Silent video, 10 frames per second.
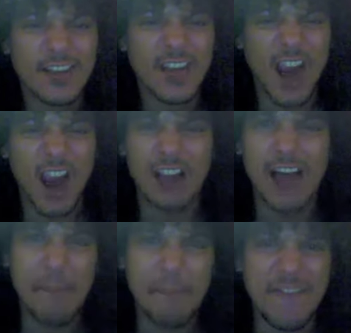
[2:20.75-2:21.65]
Curl
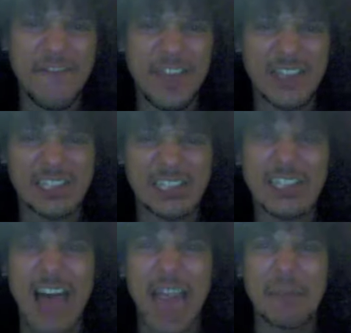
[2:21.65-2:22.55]
up in this
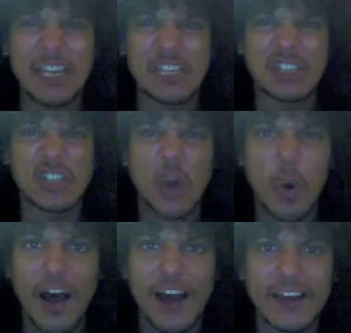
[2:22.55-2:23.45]
slimy
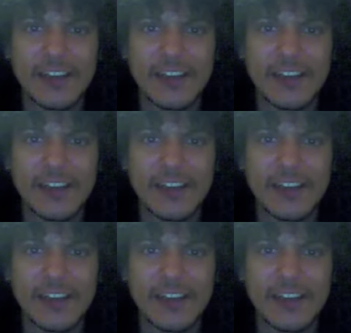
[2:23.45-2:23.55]
sewer.